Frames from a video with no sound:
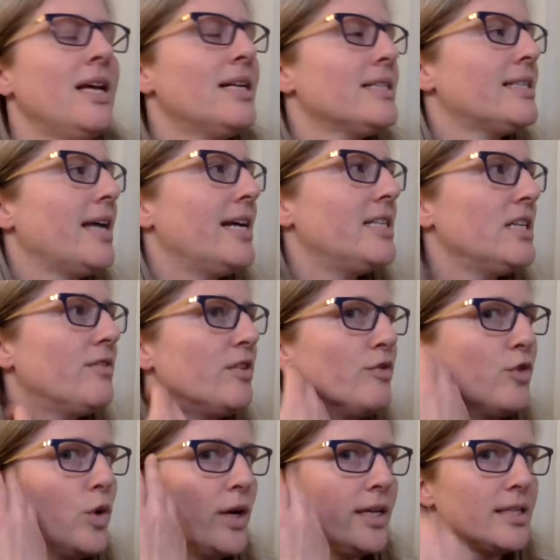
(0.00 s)
It's the idea of the
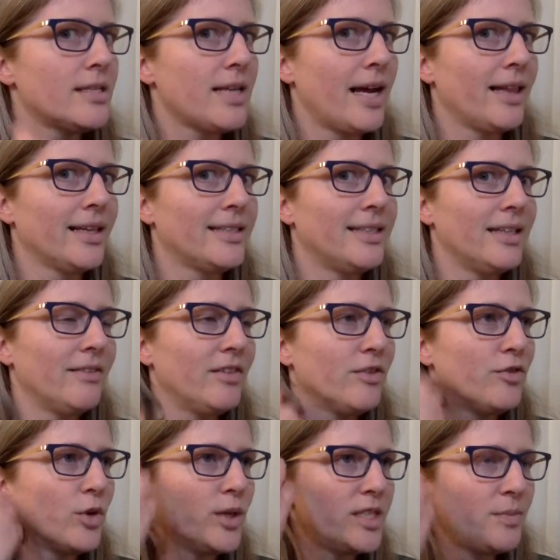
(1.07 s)
voice. I like to think of the
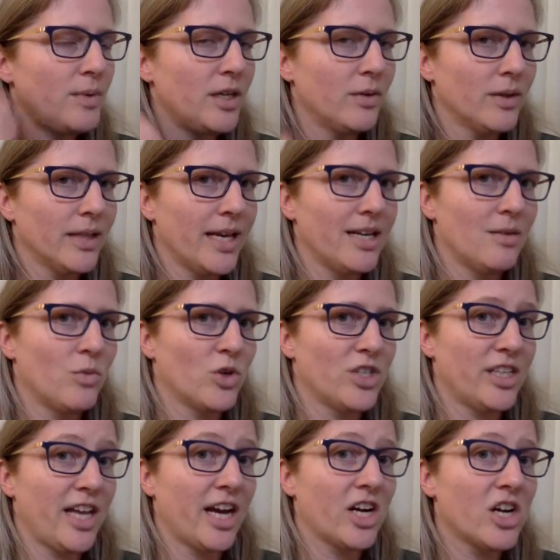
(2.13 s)
voice being related more to
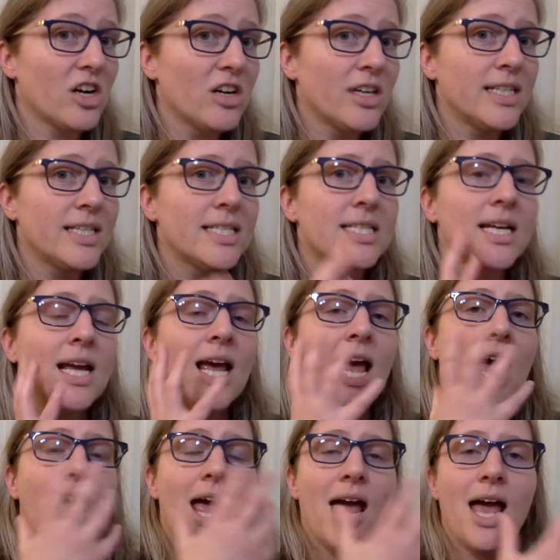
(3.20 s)
that current
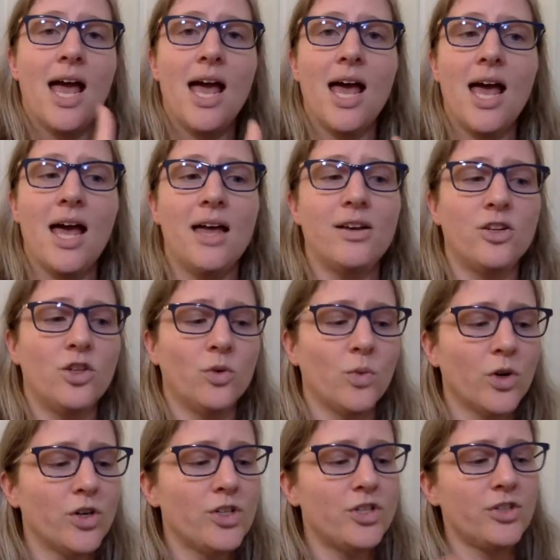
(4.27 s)
and the
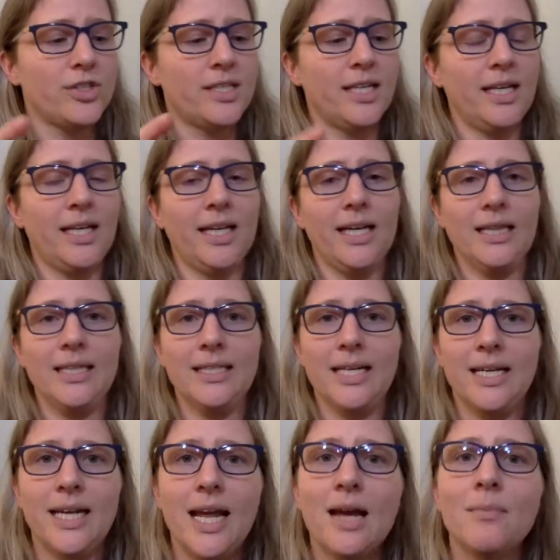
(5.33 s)
words you're singing and the
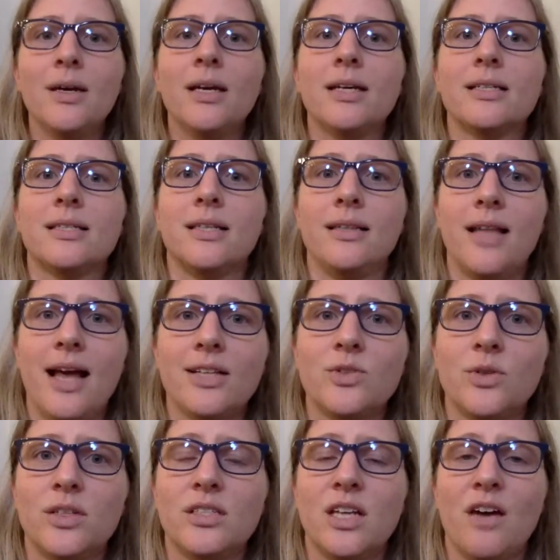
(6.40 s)
dynamics and that
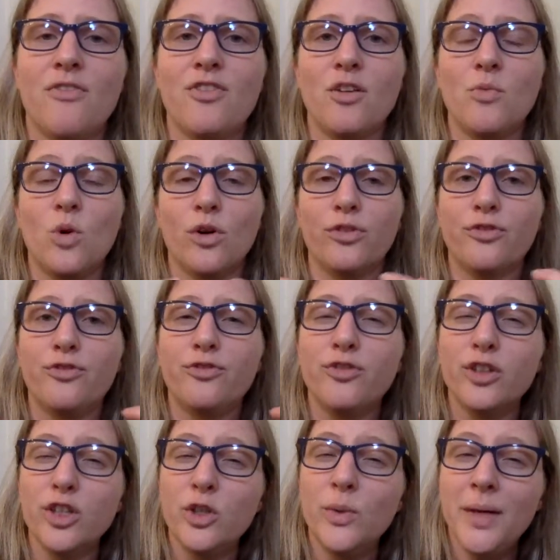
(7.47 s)
sort of stuff. The more
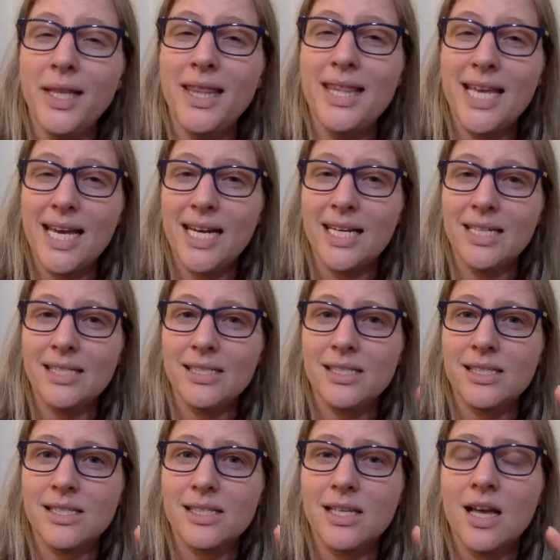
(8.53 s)
fluid
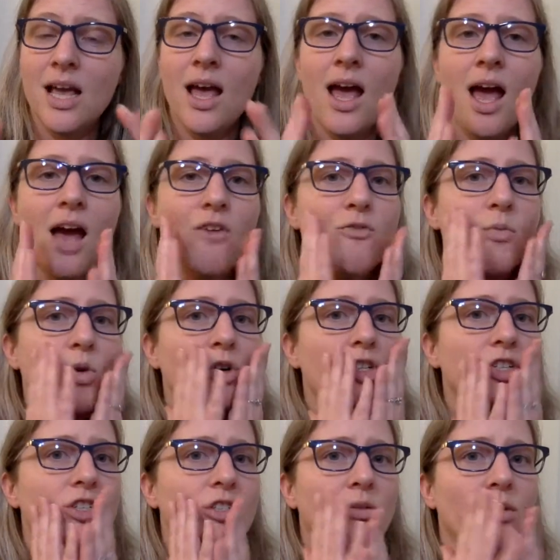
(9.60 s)
things have more
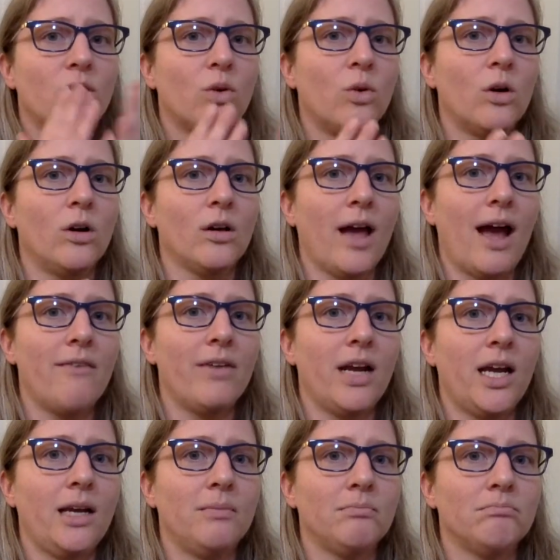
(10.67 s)
to do with oral
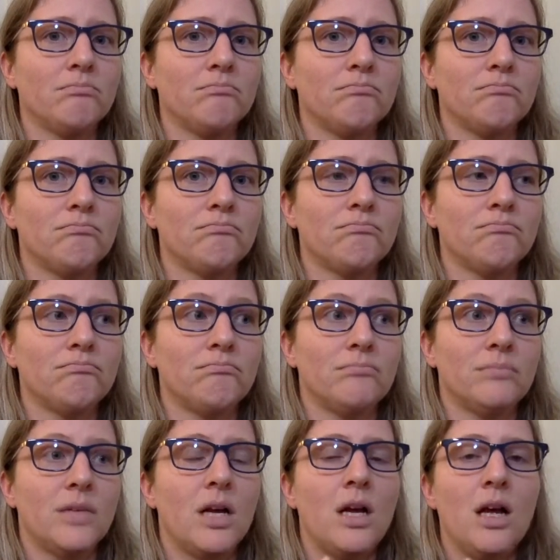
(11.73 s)
cavity.
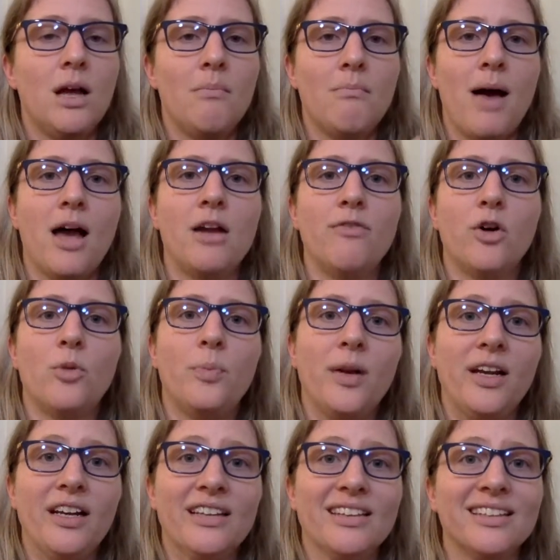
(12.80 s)
Amount of
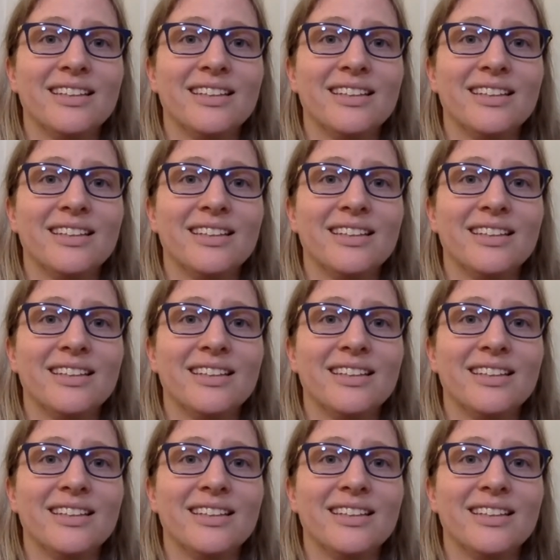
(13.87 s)
opening at the